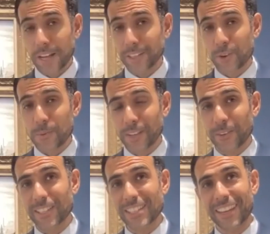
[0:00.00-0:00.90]
I don't know why
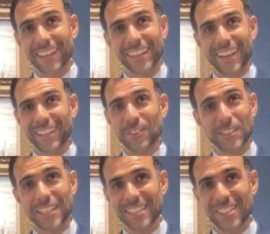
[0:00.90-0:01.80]
you are saying like
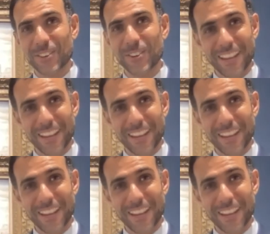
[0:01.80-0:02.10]
20 years ago.